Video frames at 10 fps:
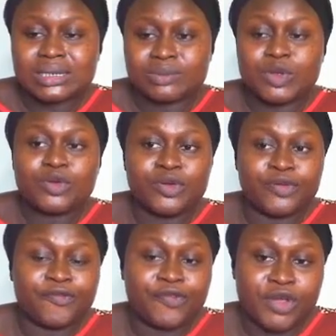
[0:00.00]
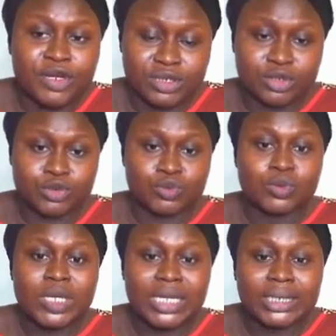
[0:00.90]
being referred to
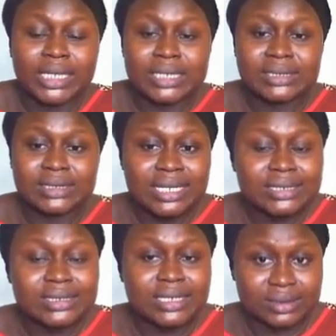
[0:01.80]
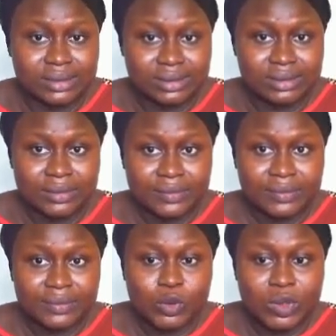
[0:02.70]
in a sentence.
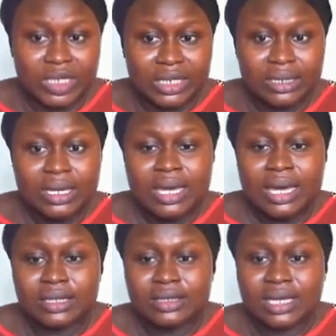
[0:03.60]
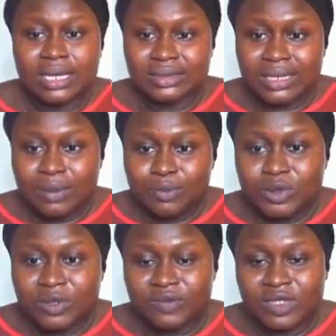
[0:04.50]
Okay, and the examples
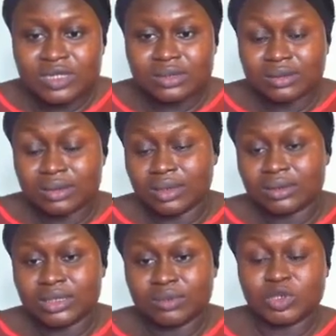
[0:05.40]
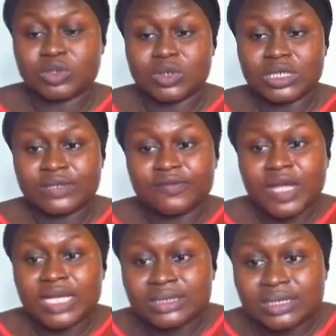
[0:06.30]
of these demonstrative
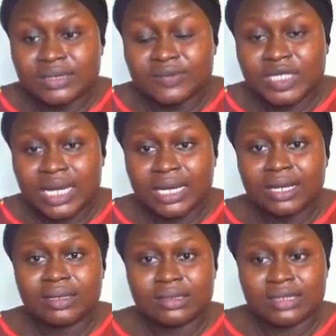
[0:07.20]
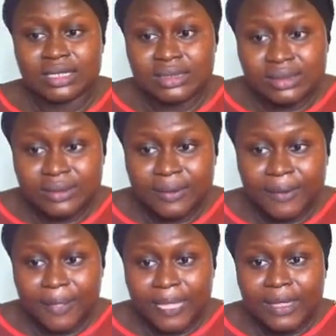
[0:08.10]
adjectives are this,
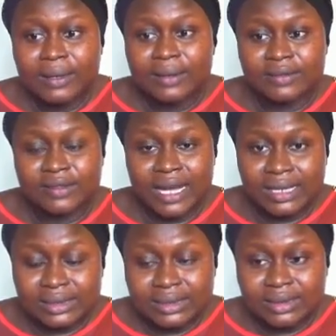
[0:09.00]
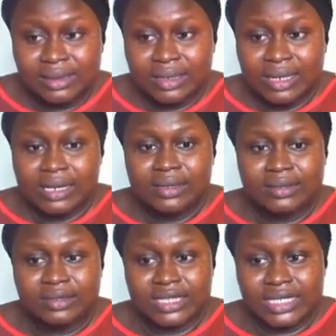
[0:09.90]
that,
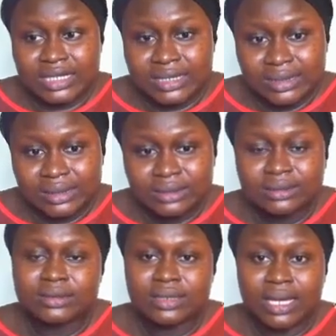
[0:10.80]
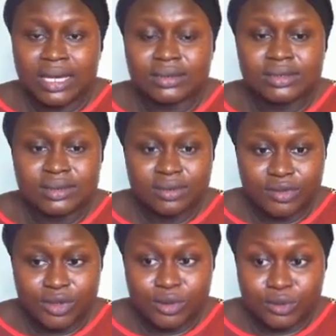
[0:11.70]
these, and
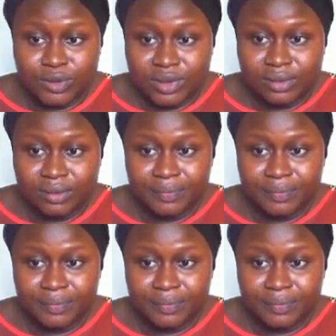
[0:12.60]
those.